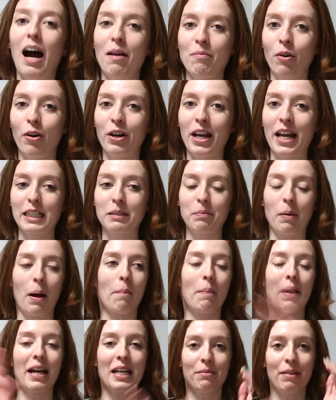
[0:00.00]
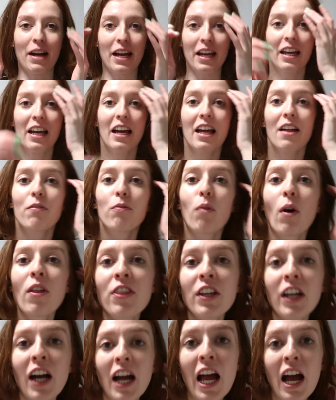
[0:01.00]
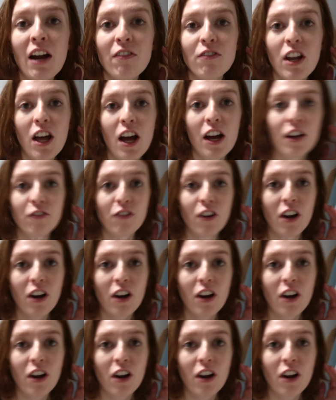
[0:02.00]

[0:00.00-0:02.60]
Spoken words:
I'm not an expert, but anyway, one thing I have learned,